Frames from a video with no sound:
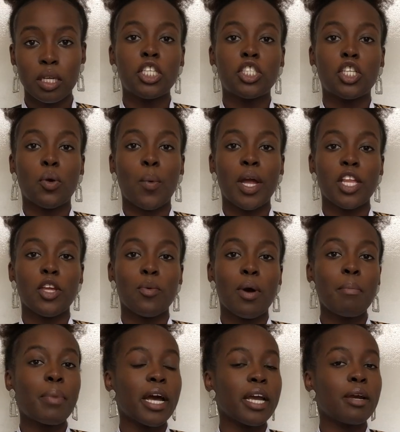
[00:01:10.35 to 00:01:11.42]
So when you are
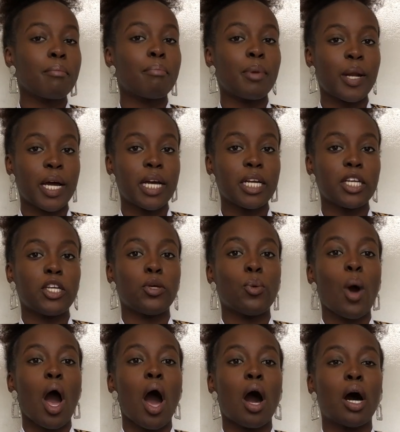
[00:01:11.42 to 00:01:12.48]
buying black, you
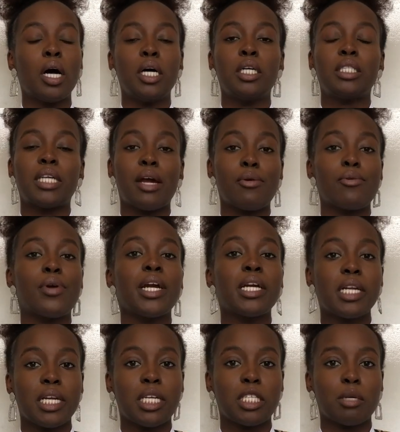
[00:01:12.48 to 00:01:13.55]
are
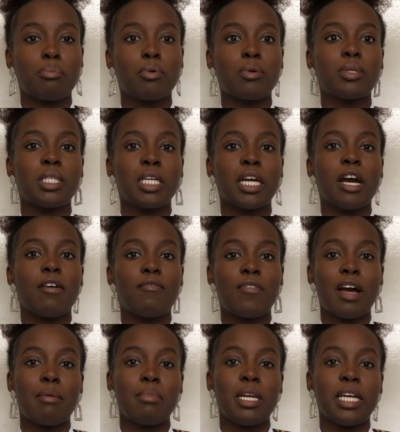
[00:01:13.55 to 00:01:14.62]
directly supporting a
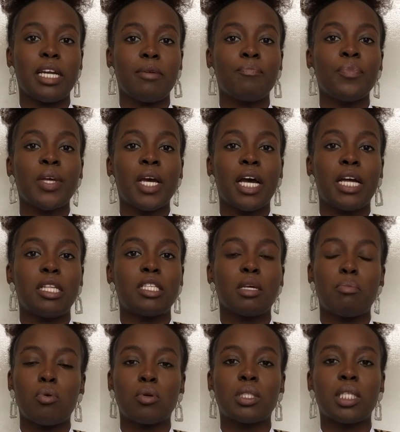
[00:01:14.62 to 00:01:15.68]
family and
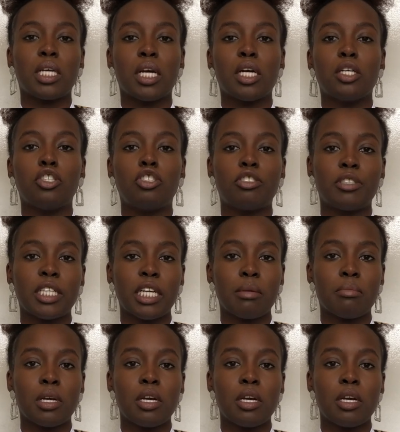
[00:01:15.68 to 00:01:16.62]
supporting a dream,